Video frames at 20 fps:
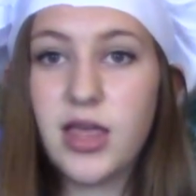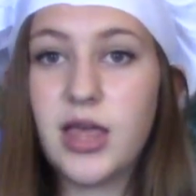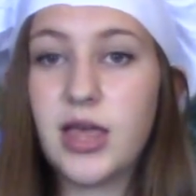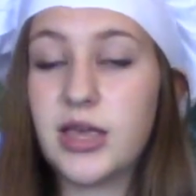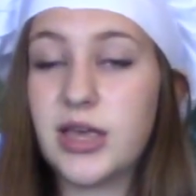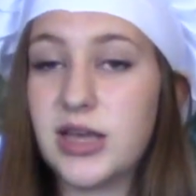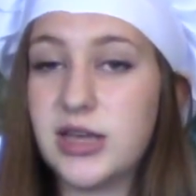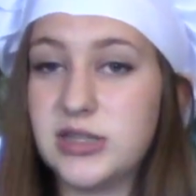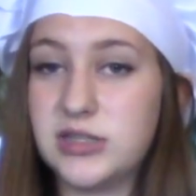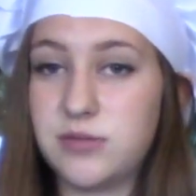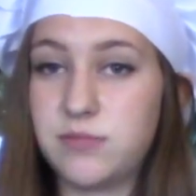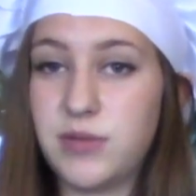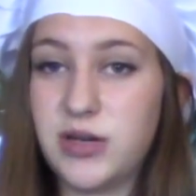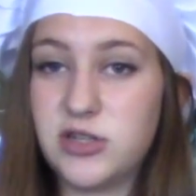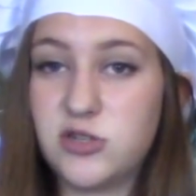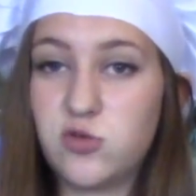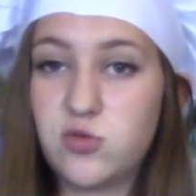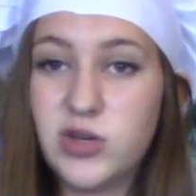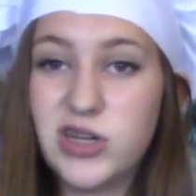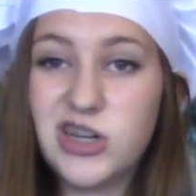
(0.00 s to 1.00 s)
because my
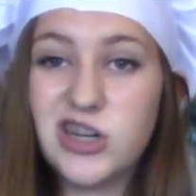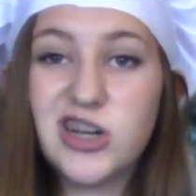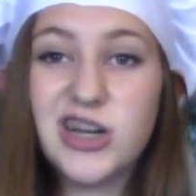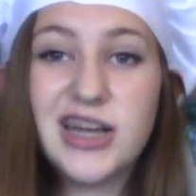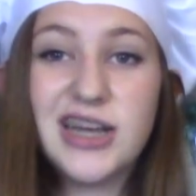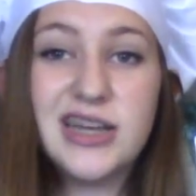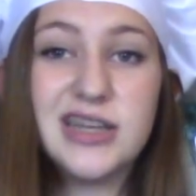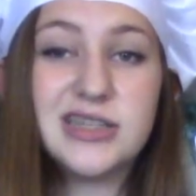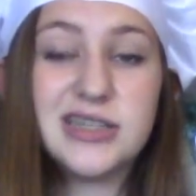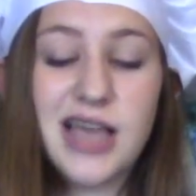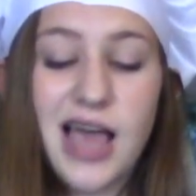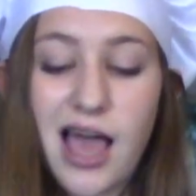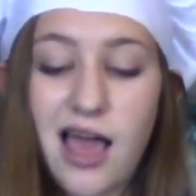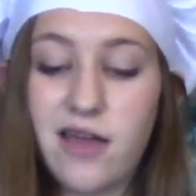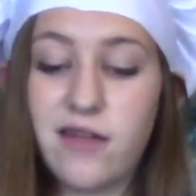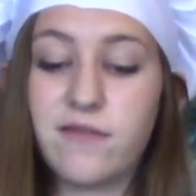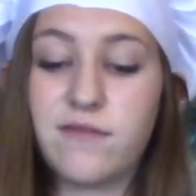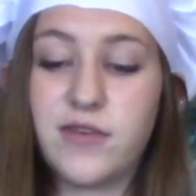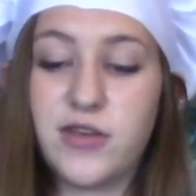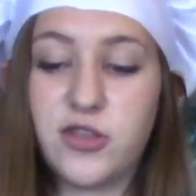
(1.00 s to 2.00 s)
Twitter is
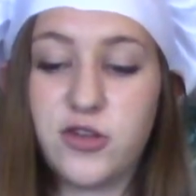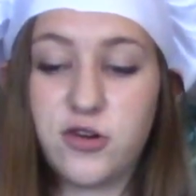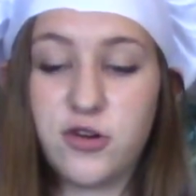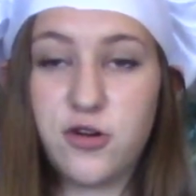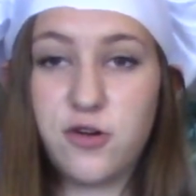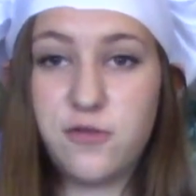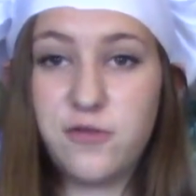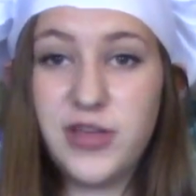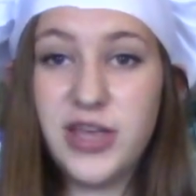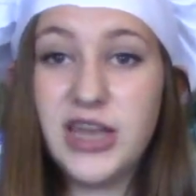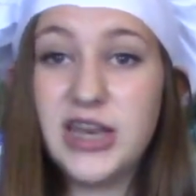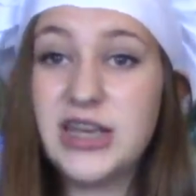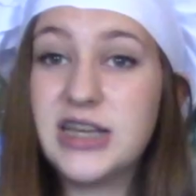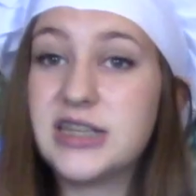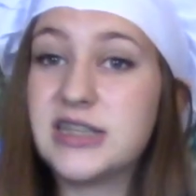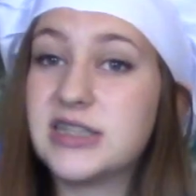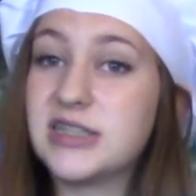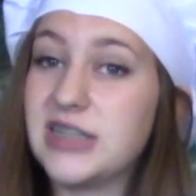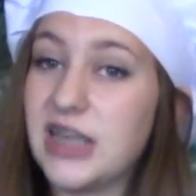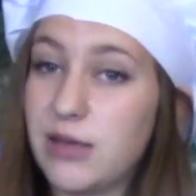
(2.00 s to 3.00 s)
@FeatherGirlVid,
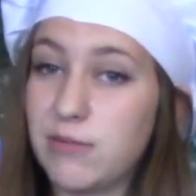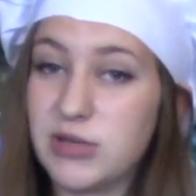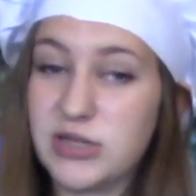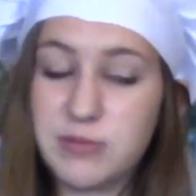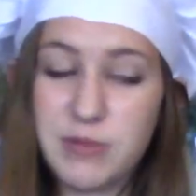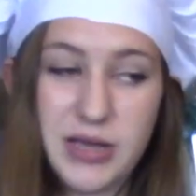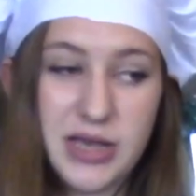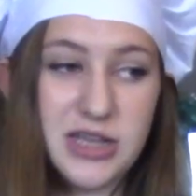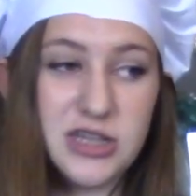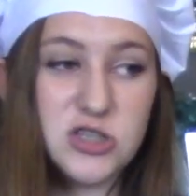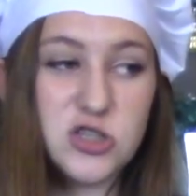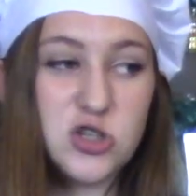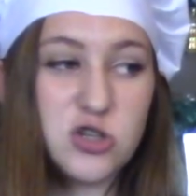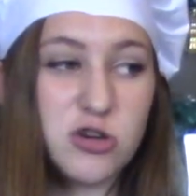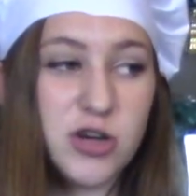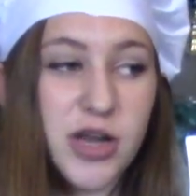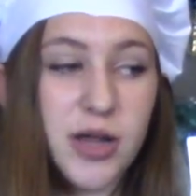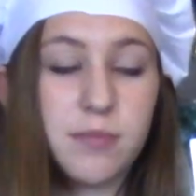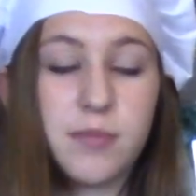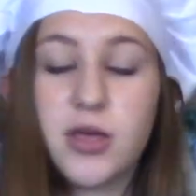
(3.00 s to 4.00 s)
same as my
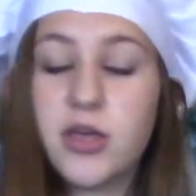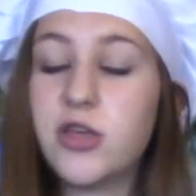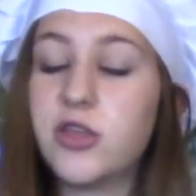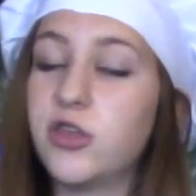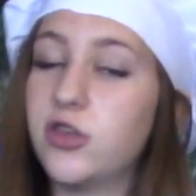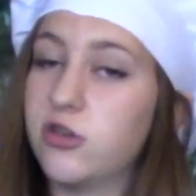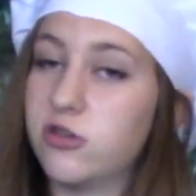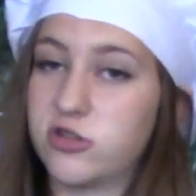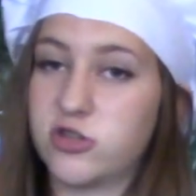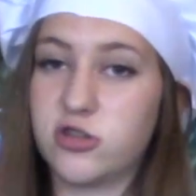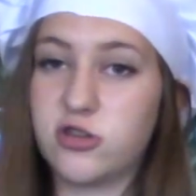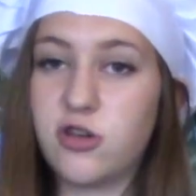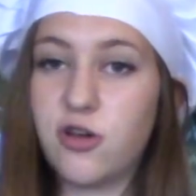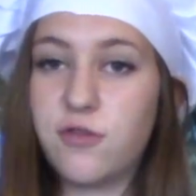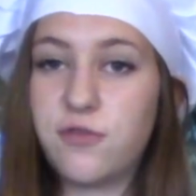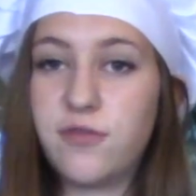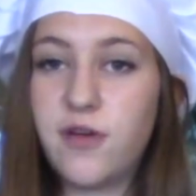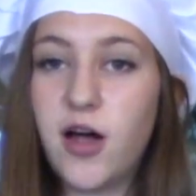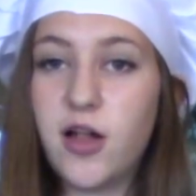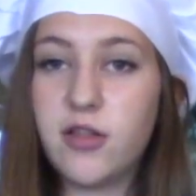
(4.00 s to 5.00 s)
Instagram. You should go
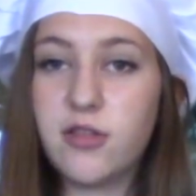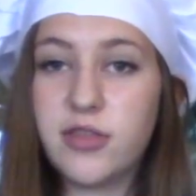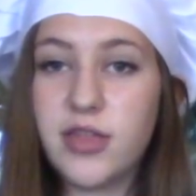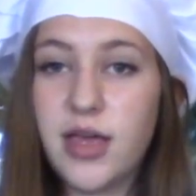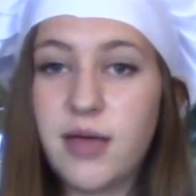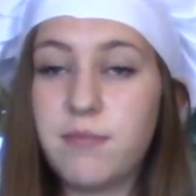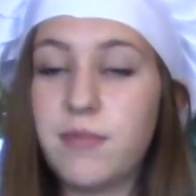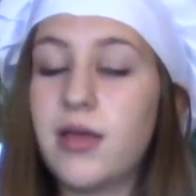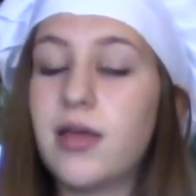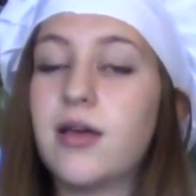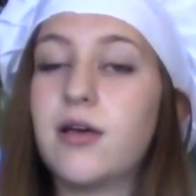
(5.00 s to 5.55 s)
follow them,